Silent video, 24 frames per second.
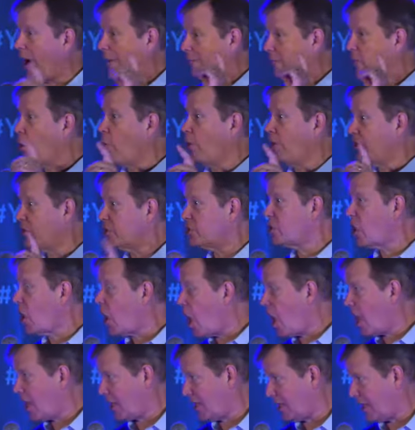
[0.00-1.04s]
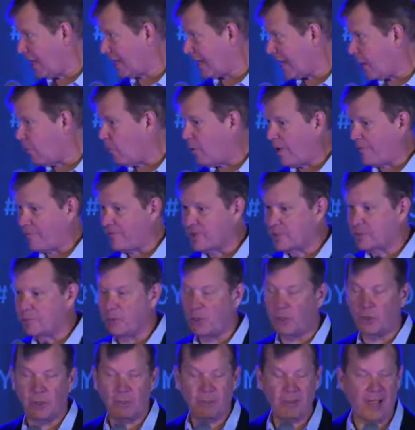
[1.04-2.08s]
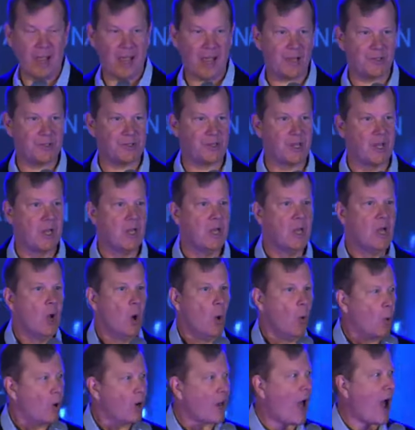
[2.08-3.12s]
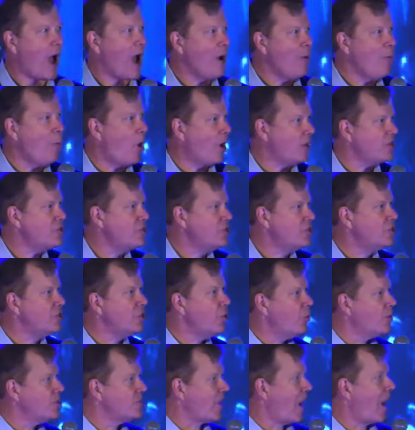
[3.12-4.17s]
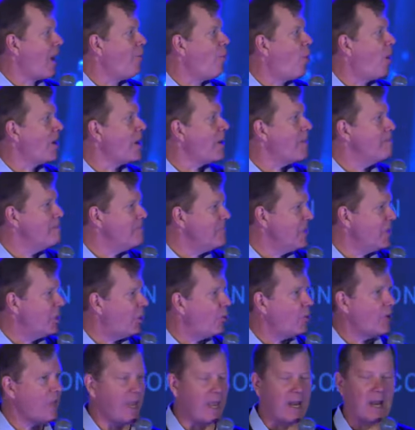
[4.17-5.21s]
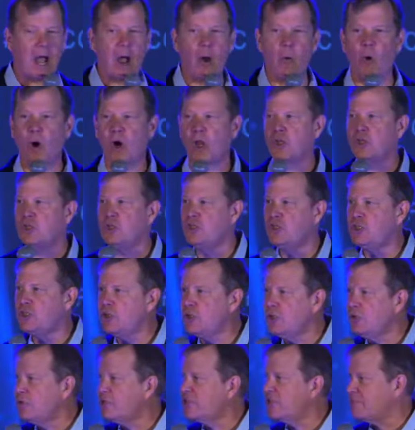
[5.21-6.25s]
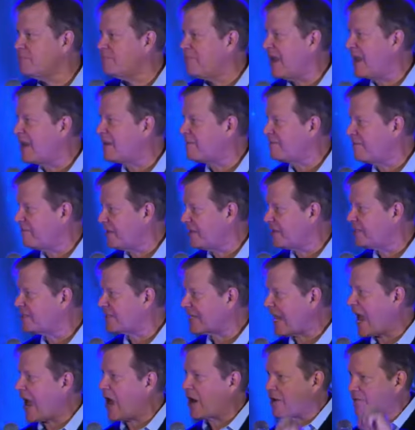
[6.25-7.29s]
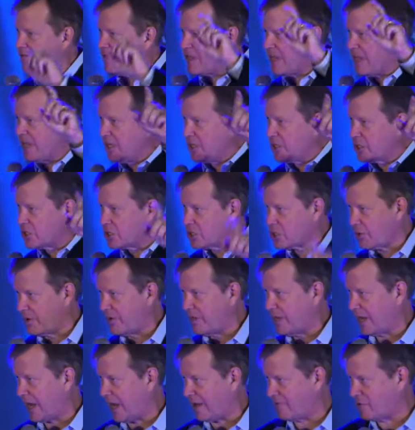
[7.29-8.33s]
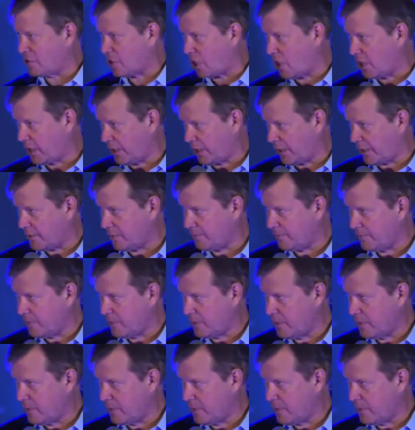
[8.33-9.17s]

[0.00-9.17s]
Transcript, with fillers: I'm going to talk like I want this bill to pass. What I want to do is I want to milk and I want to juice benefits out of the industry that I've targeted.